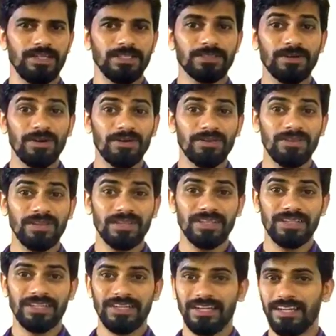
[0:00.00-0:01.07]

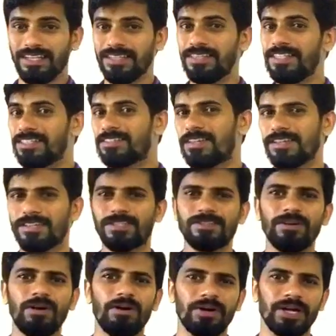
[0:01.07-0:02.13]
So this
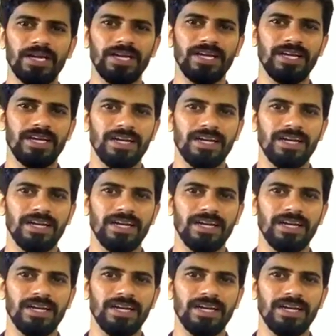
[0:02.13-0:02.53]
story